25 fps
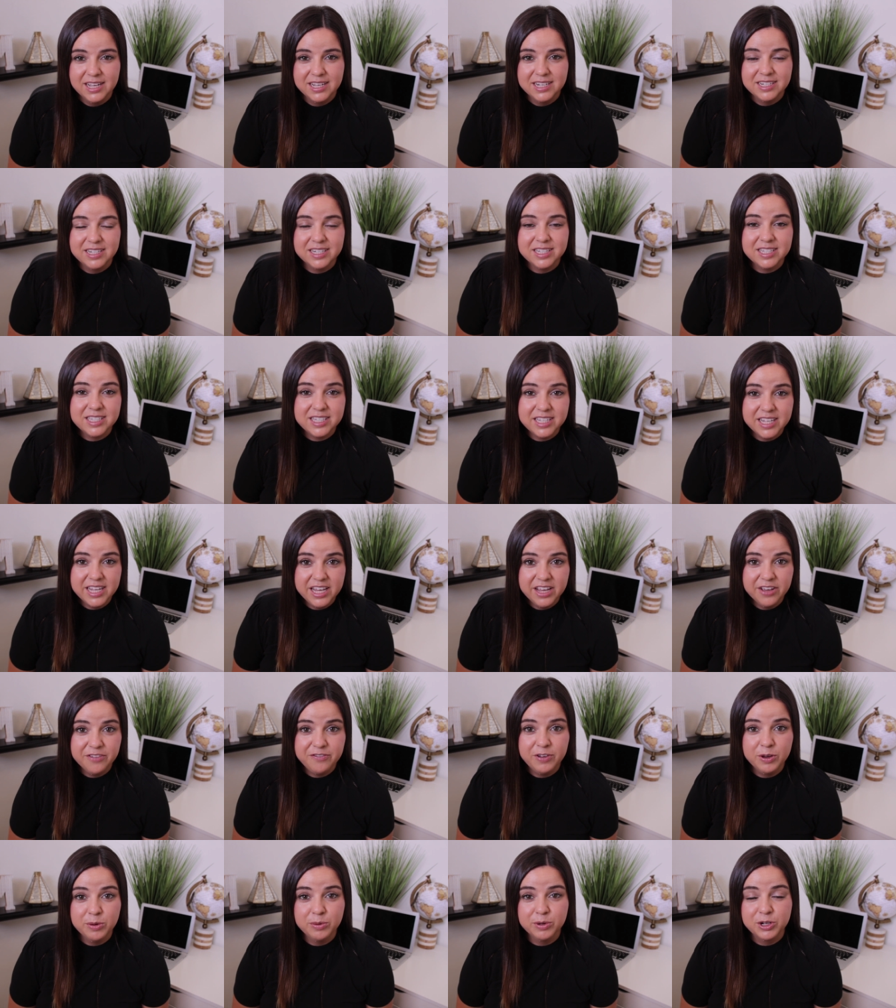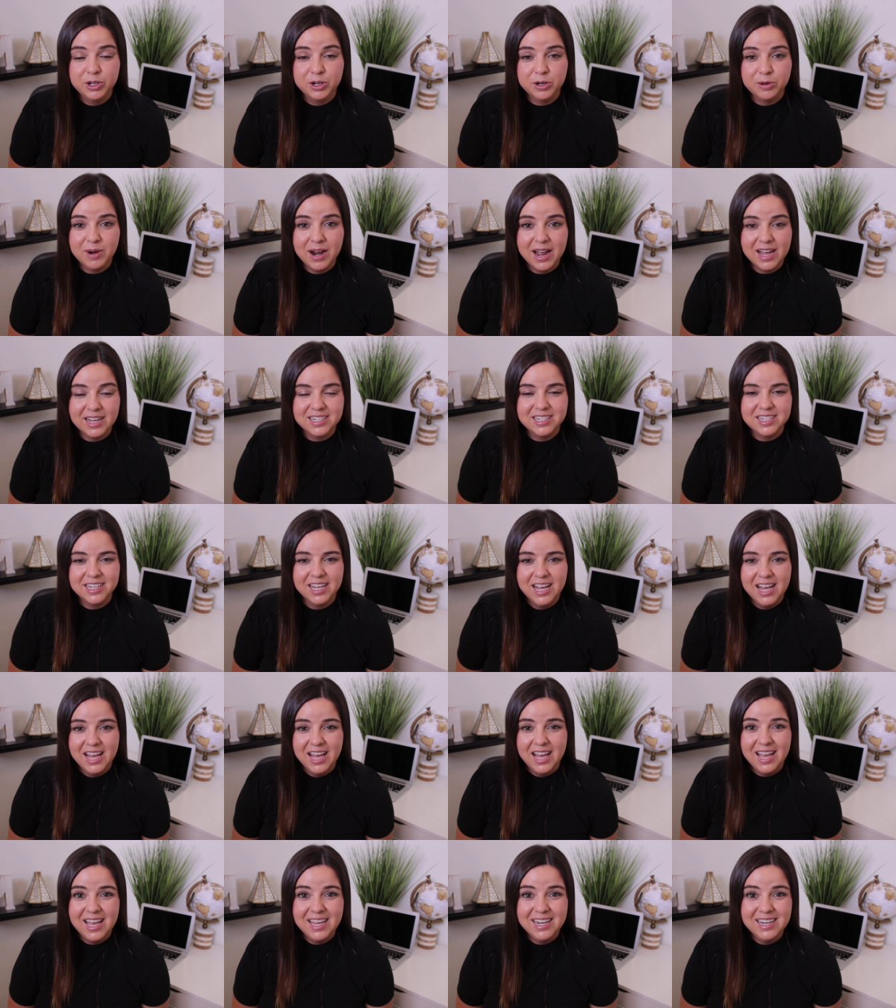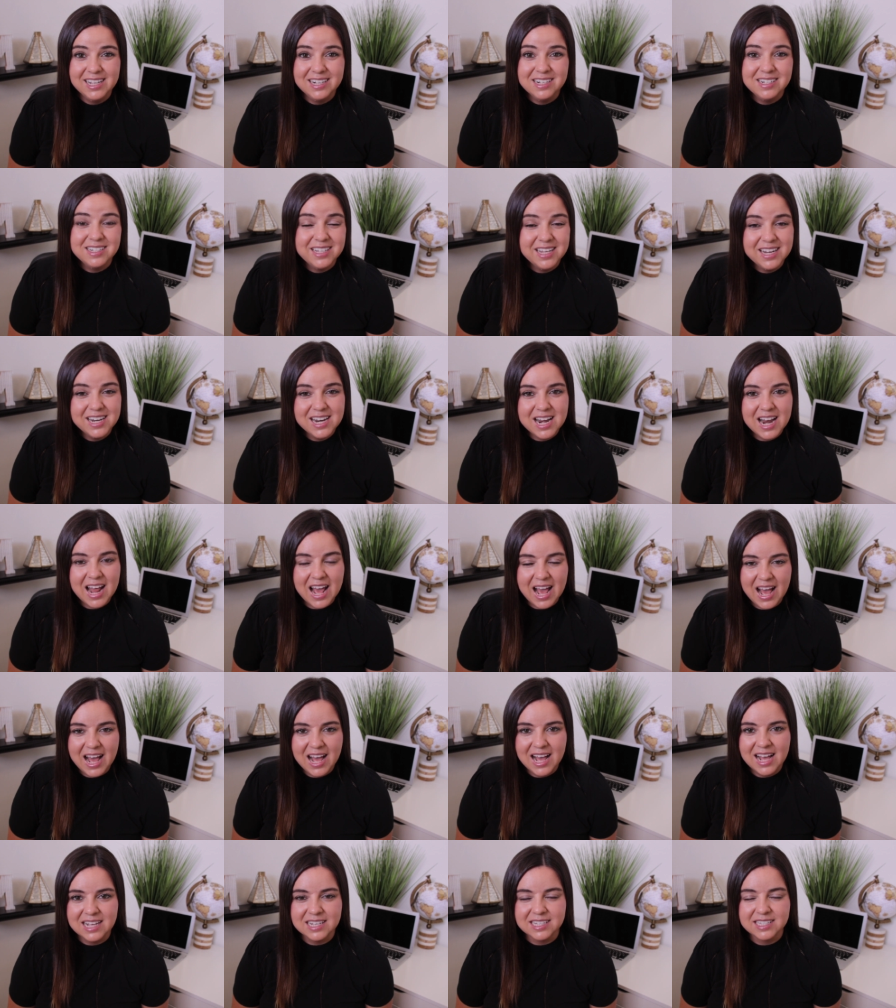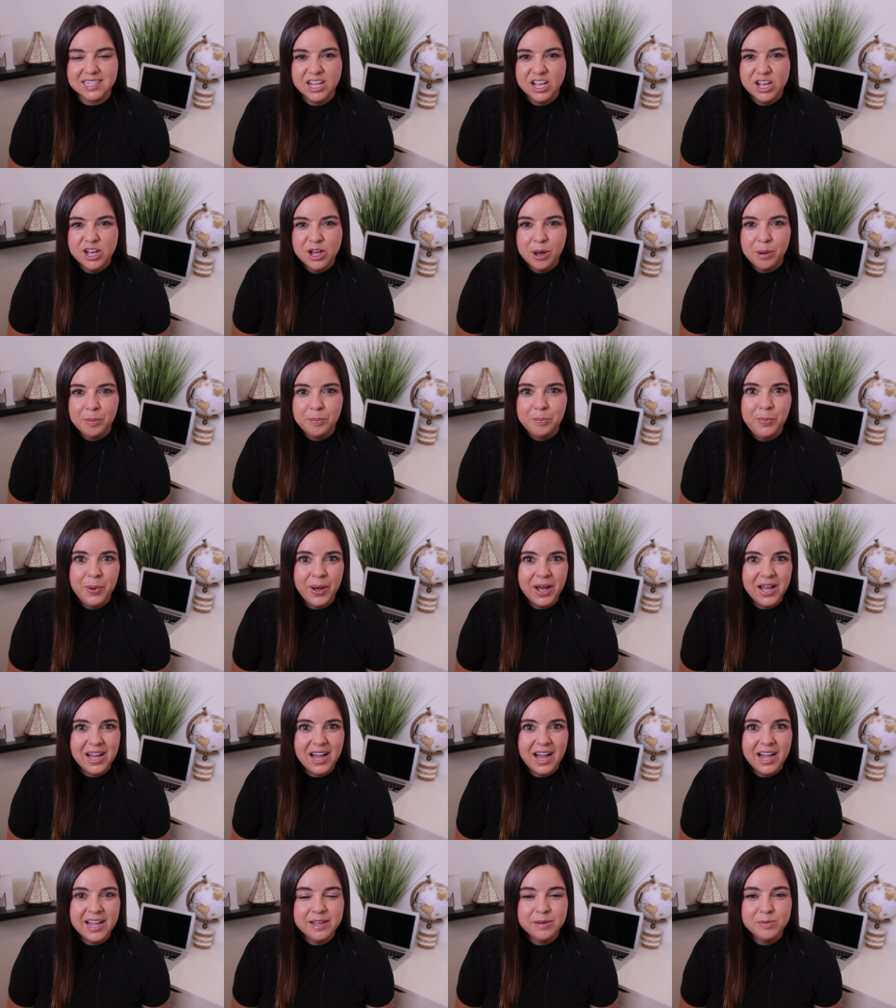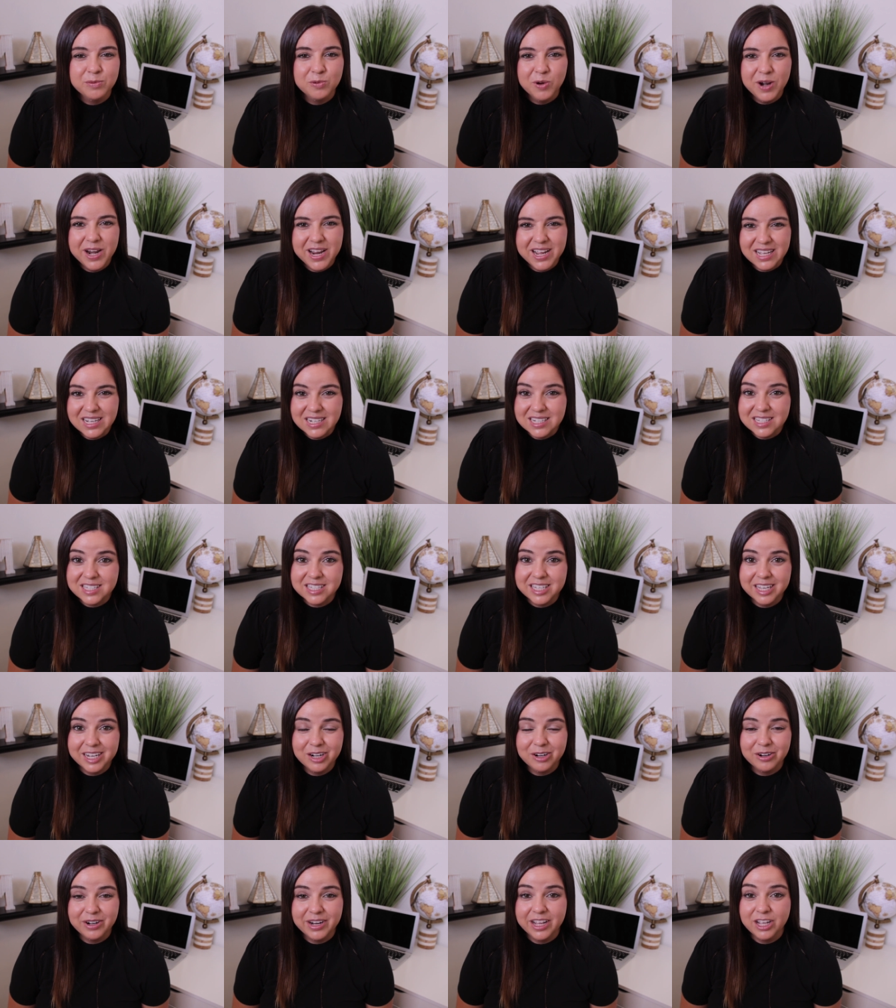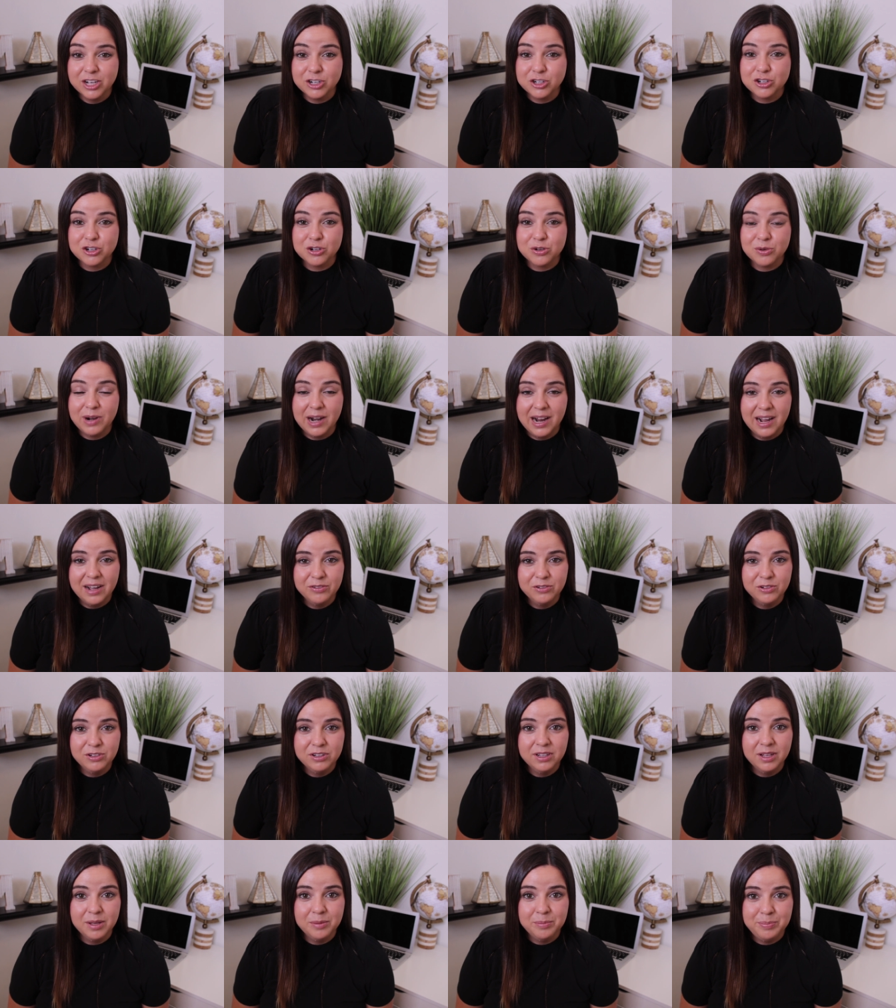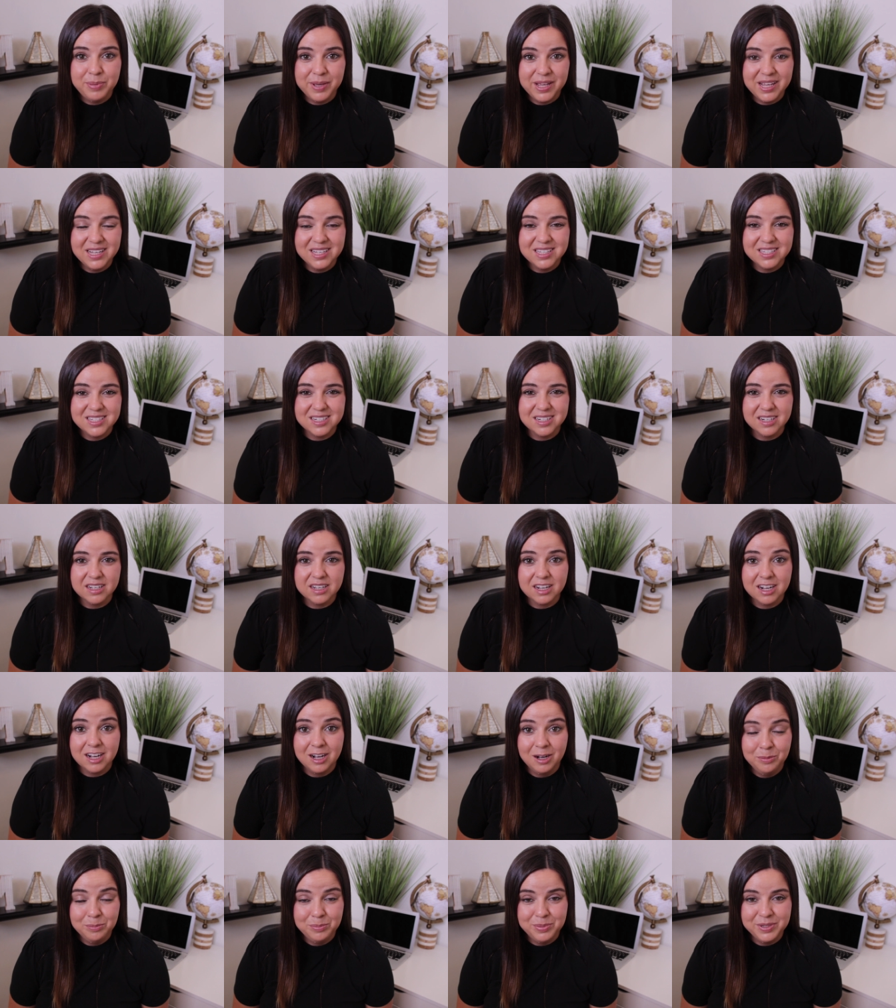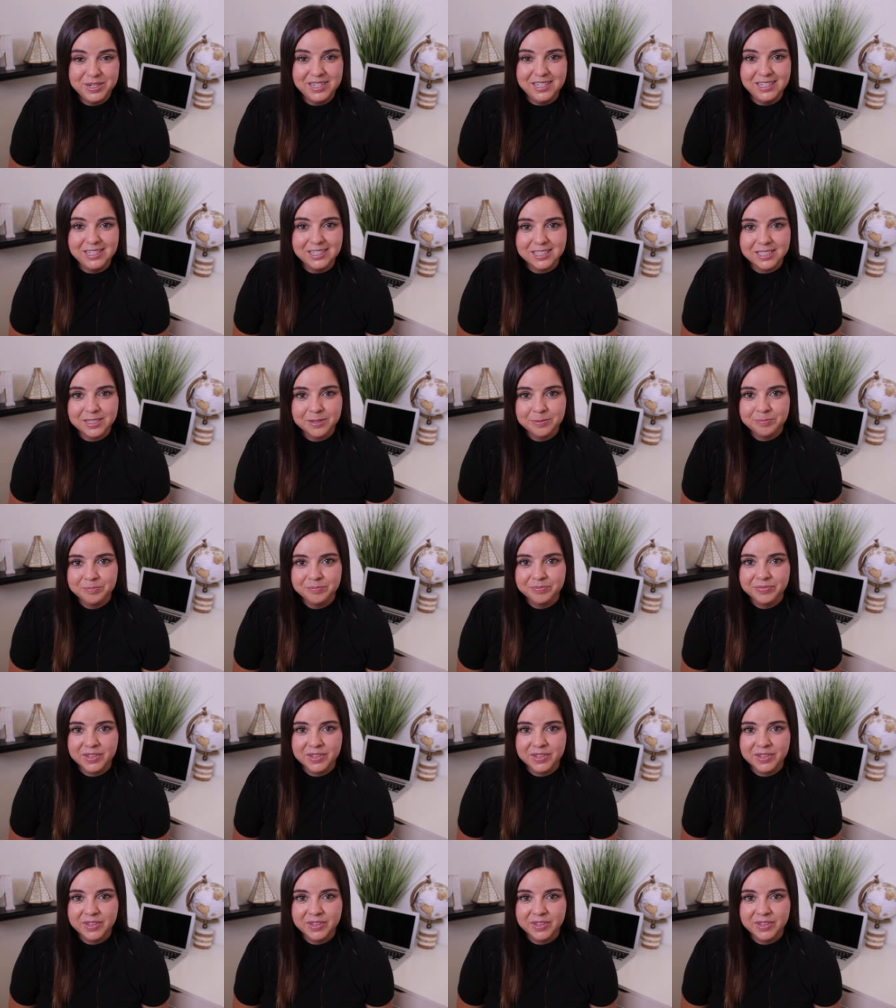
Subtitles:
to see if it would correct, and indeed it has, but I am reconsidering travel-based companies.